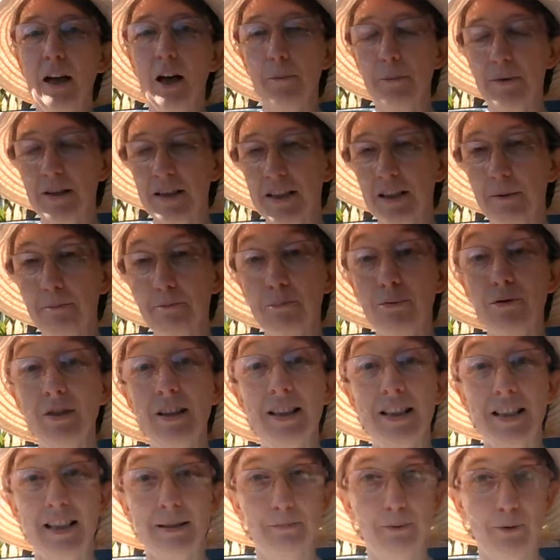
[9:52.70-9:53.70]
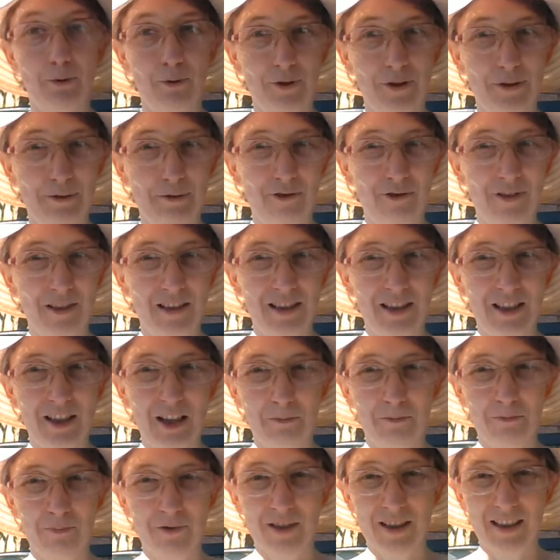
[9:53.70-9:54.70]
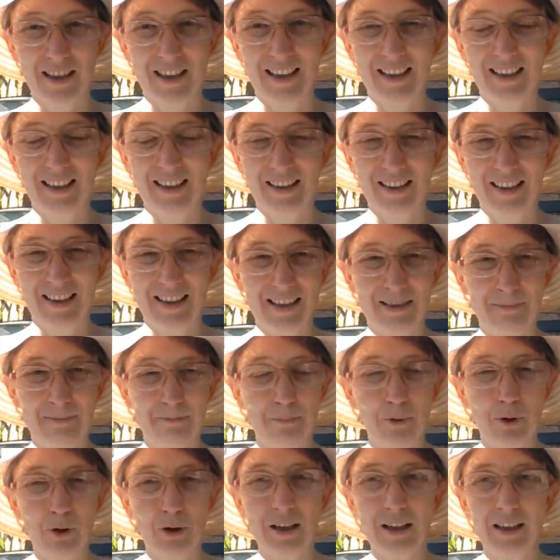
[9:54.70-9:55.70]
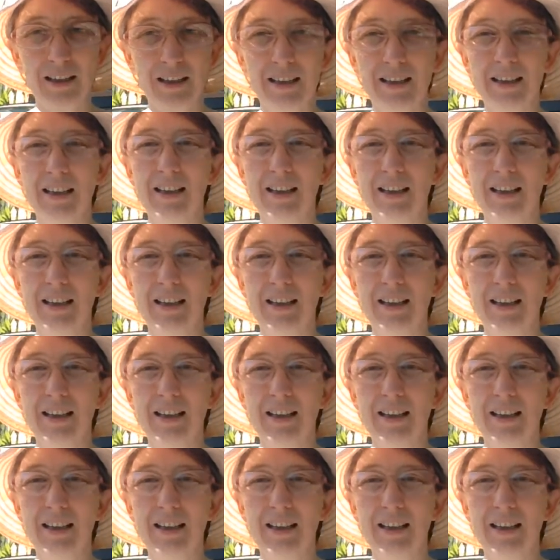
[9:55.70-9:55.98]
Some principles for interpreting this book.